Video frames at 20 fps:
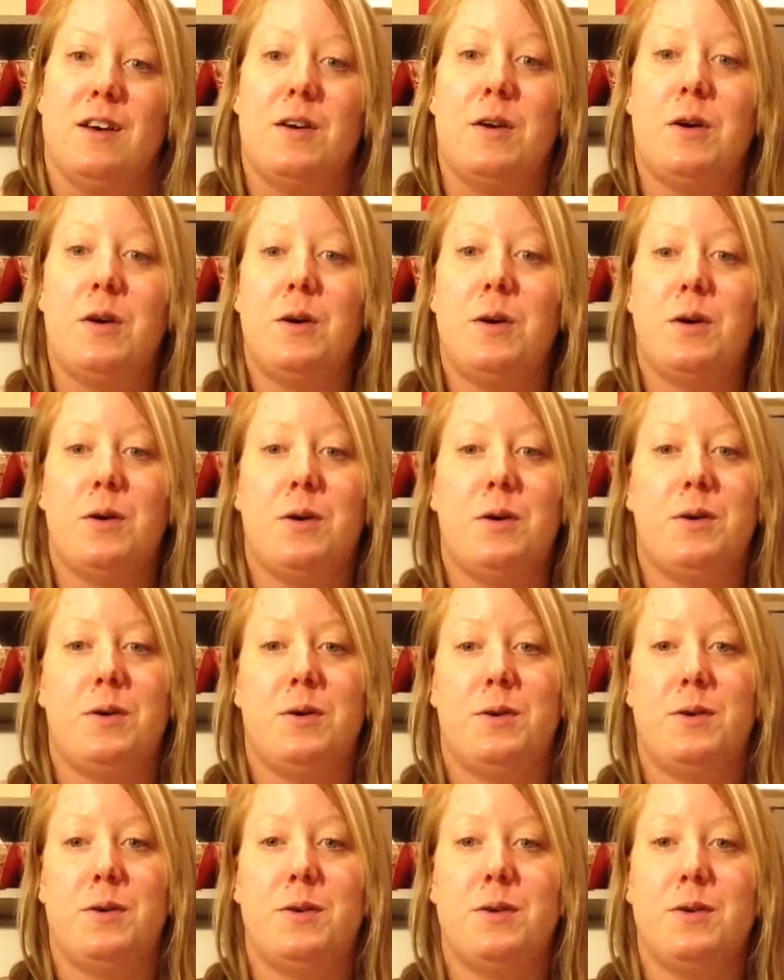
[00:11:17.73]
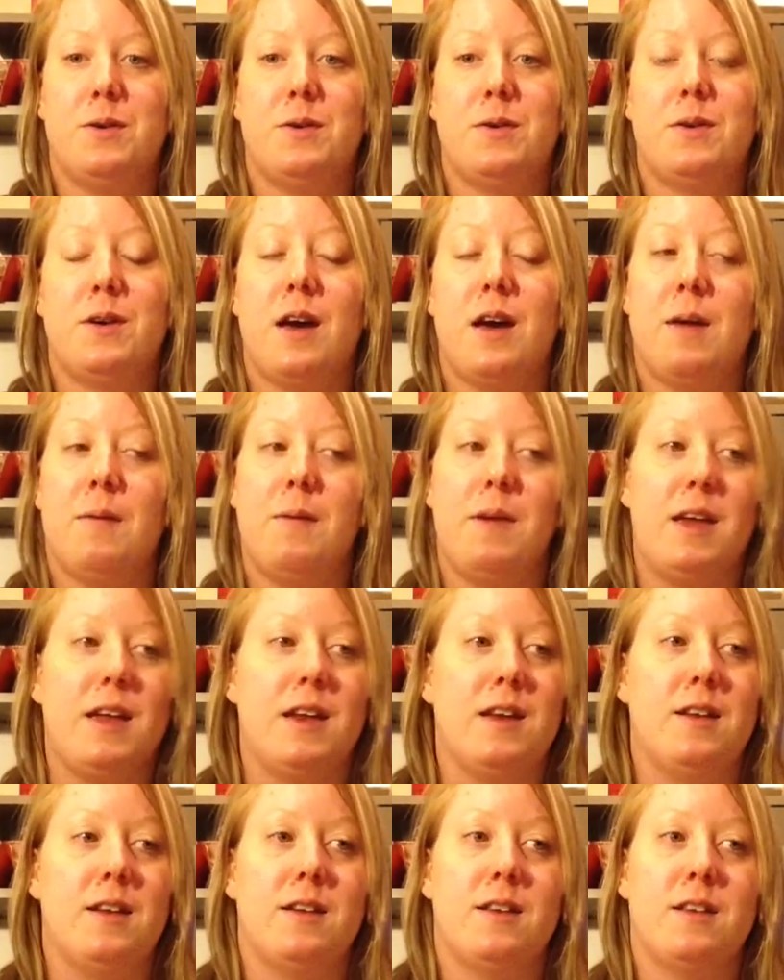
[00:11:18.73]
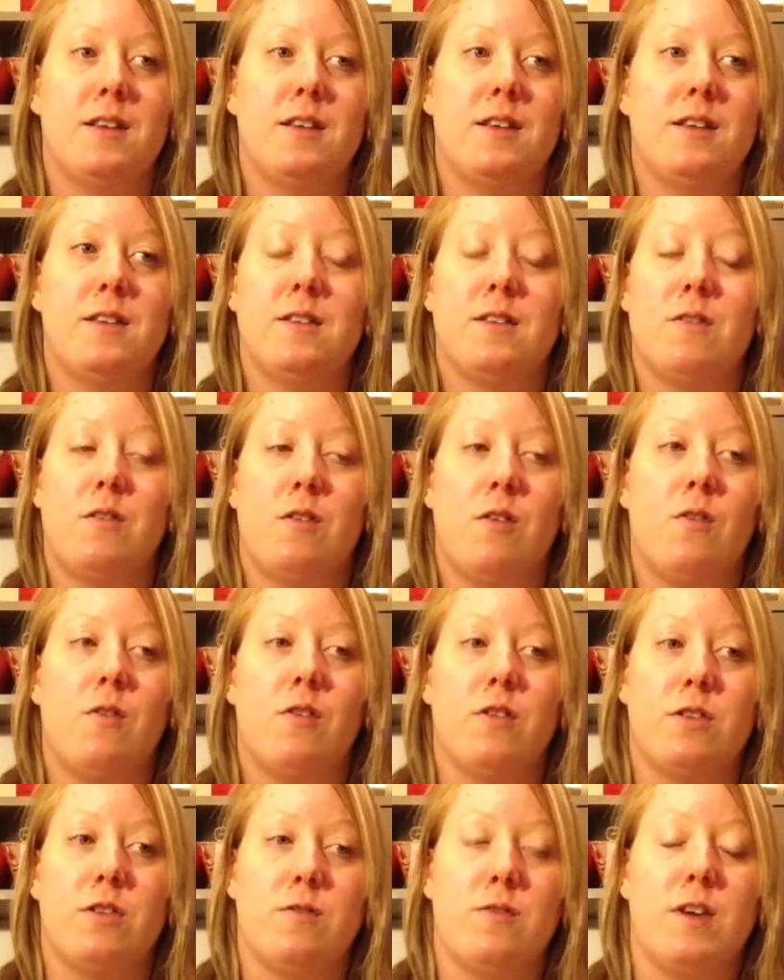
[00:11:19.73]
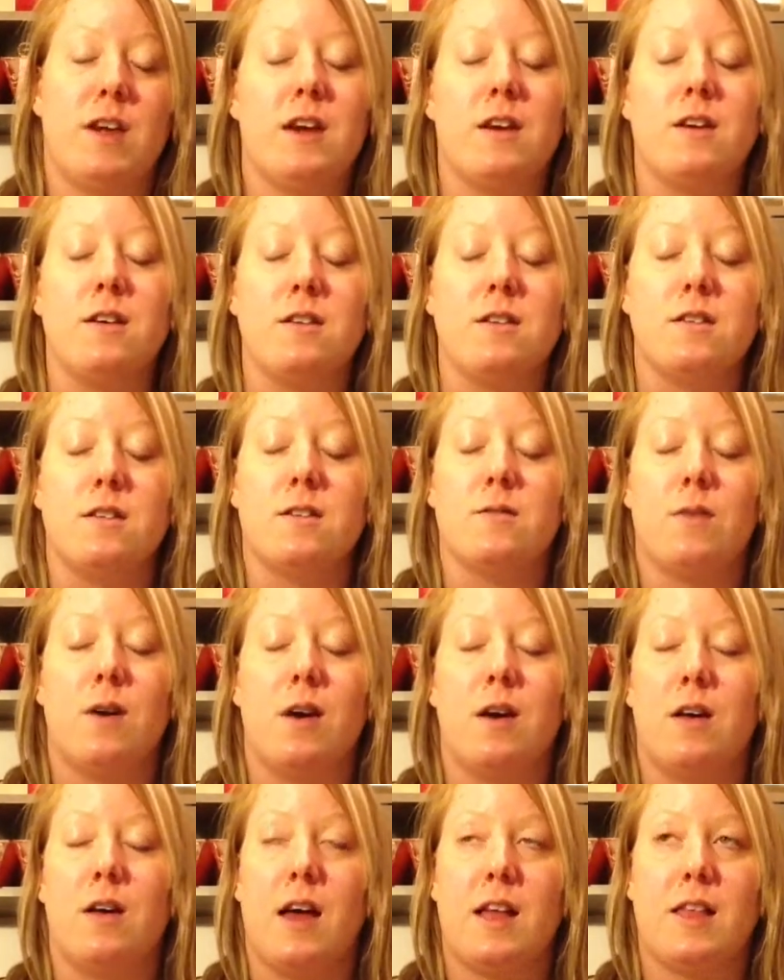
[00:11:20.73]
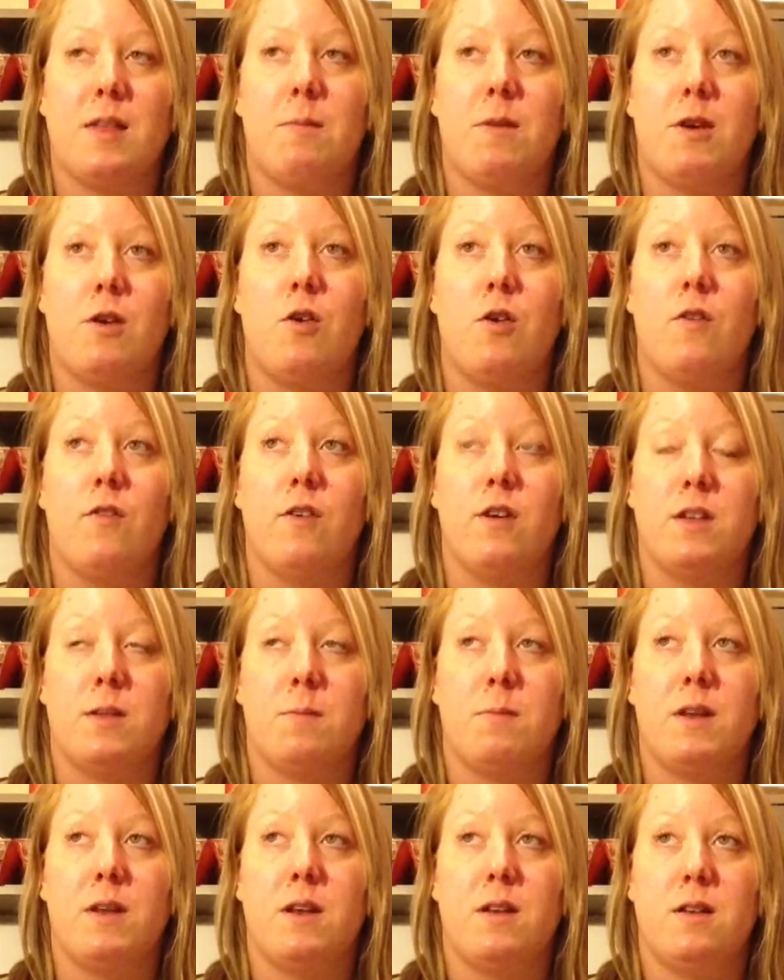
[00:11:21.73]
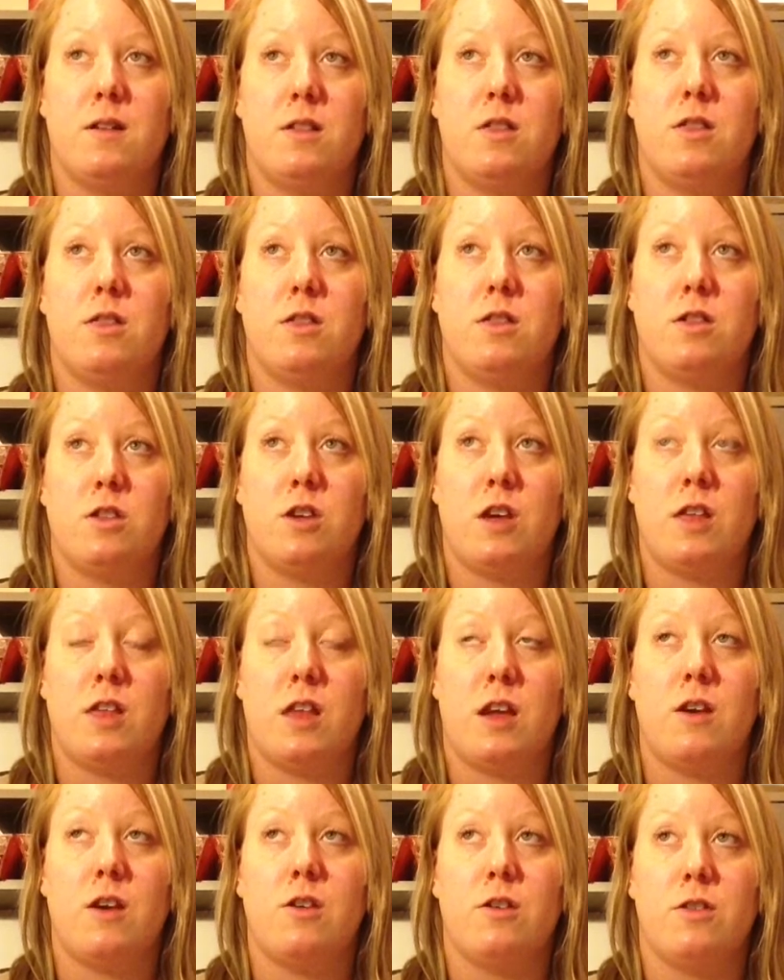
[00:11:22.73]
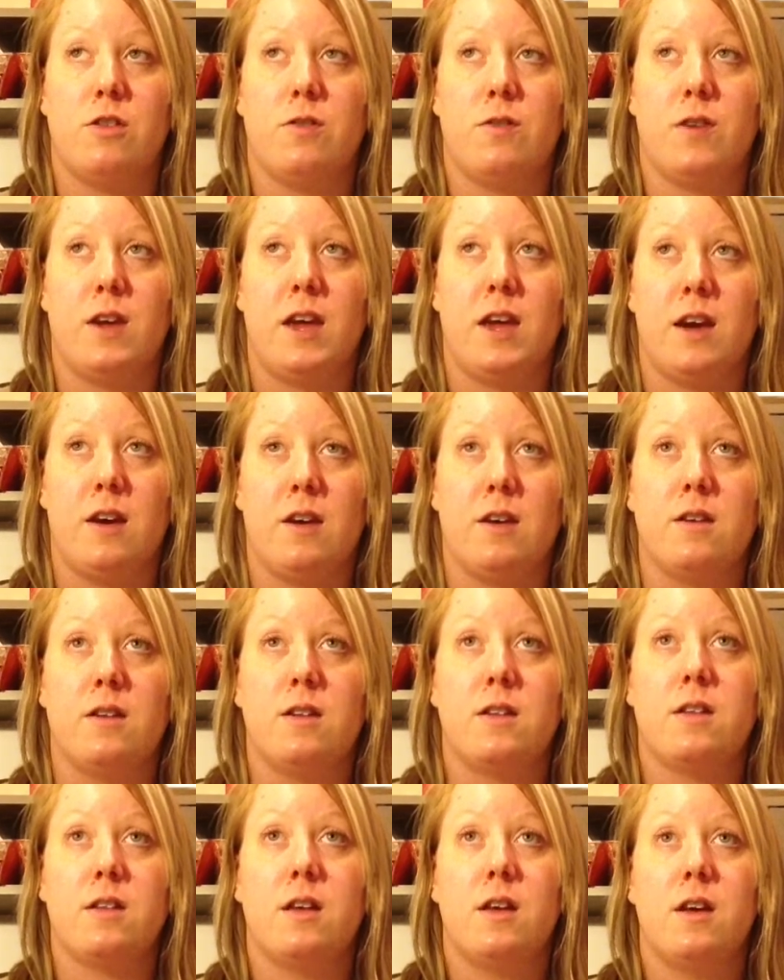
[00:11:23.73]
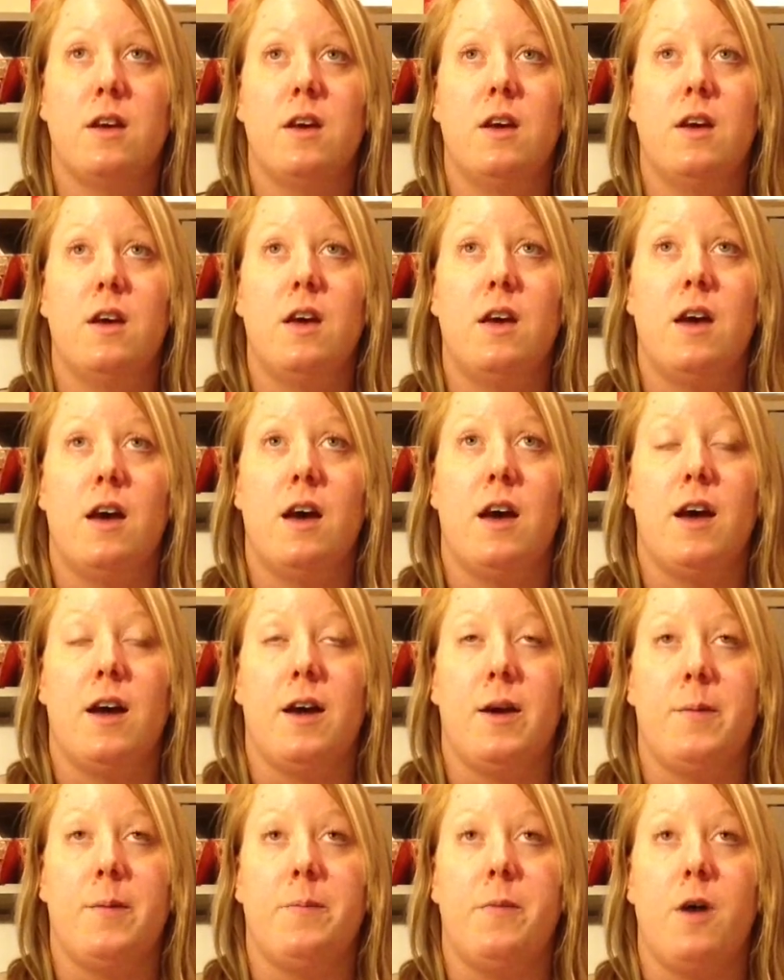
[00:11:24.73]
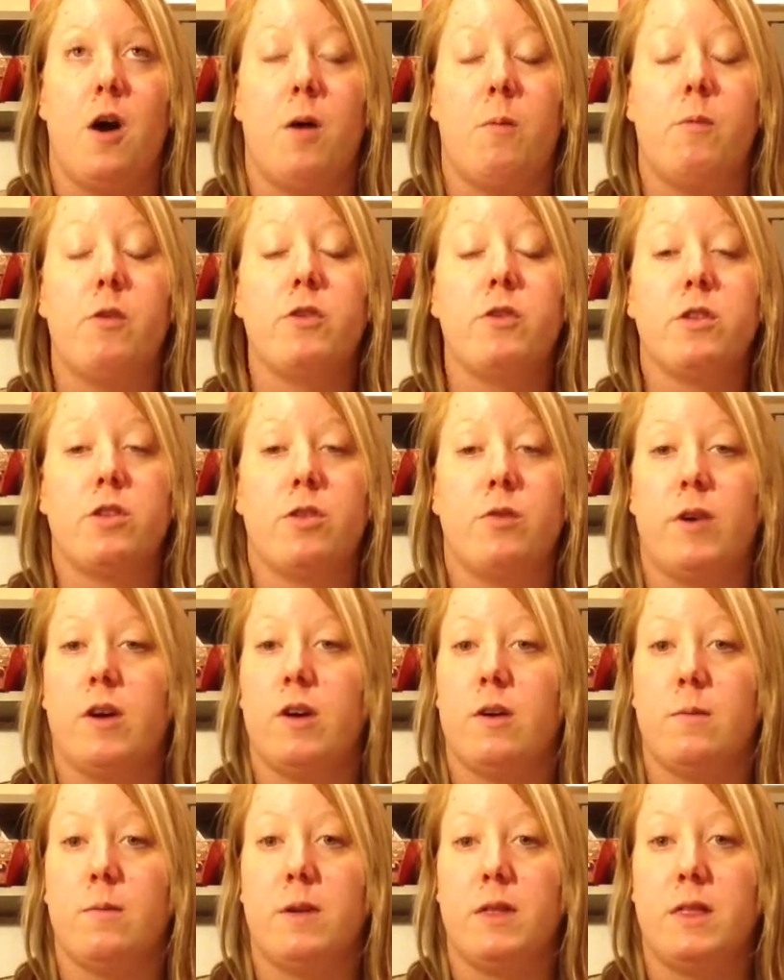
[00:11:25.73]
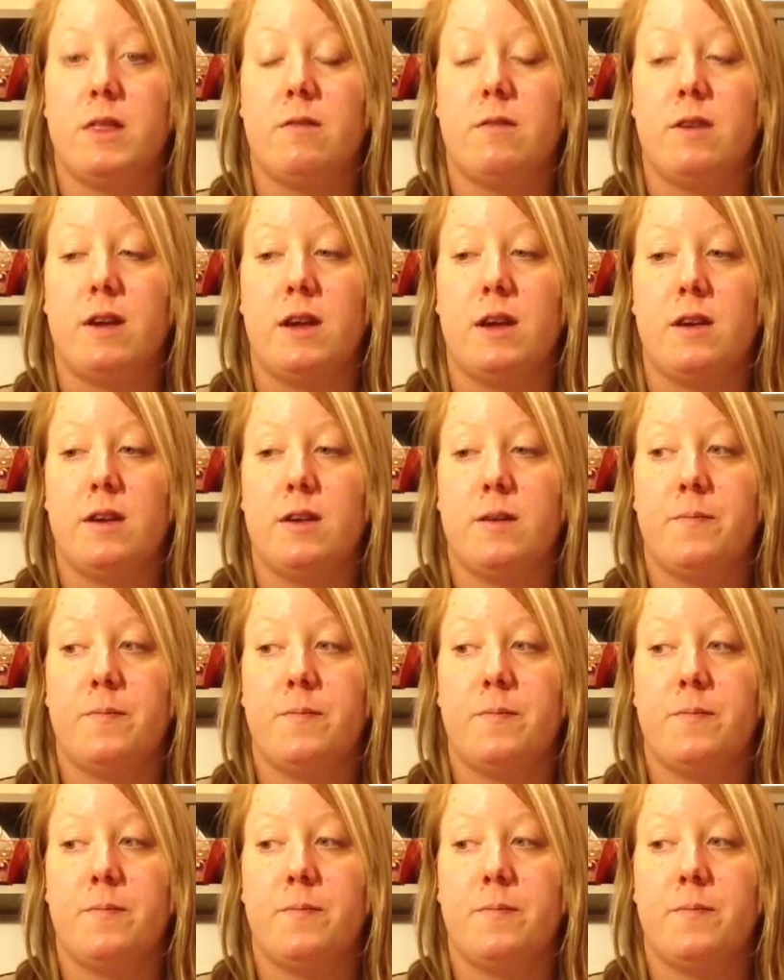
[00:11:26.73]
I mean, over 3 years. Well, it hasn't been over. It's been just under 3 years. Almost 3. I'll be 3